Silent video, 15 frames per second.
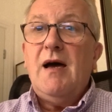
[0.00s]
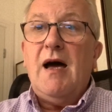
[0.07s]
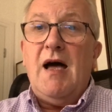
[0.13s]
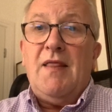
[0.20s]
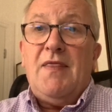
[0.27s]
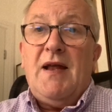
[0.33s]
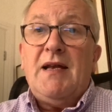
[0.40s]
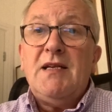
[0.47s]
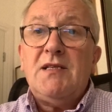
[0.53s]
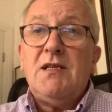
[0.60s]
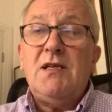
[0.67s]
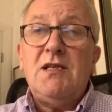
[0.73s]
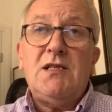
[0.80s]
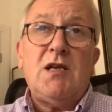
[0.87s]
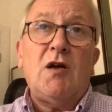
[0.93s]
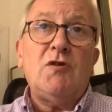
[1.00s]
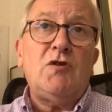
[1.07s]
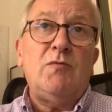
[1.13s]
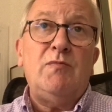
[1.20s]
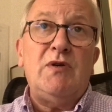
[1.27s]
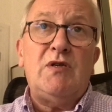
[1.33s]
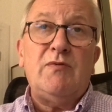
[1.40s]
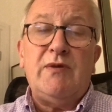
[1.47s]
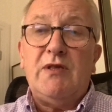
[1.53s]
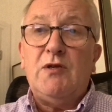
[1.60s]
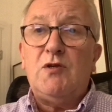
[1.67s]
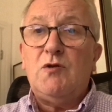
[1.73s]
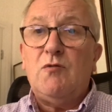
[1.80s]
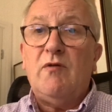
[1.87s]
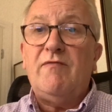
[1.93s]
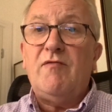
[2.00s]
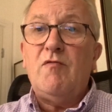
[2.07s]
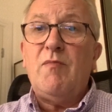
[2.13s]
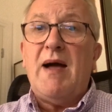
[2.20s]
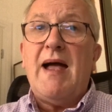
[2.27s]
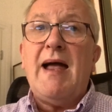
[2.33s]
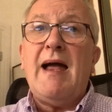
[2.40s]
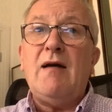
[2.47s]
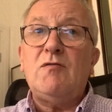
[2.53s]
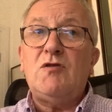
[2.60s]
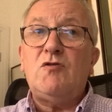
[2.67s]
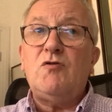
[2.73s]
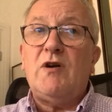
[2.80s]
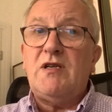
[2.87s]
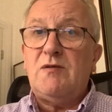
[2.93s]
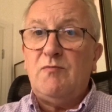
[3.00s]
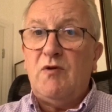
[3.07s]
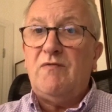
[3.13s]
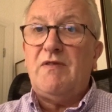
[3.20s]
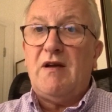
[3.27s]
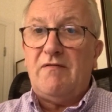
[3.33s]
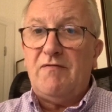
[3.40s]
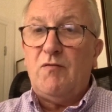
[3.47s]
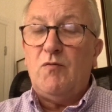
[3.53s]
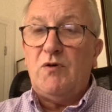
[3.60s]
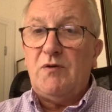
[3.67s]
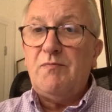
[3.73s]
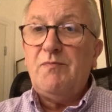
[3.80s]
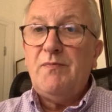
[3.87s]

And then it's a discussion between the two of you about how to try to move that forward.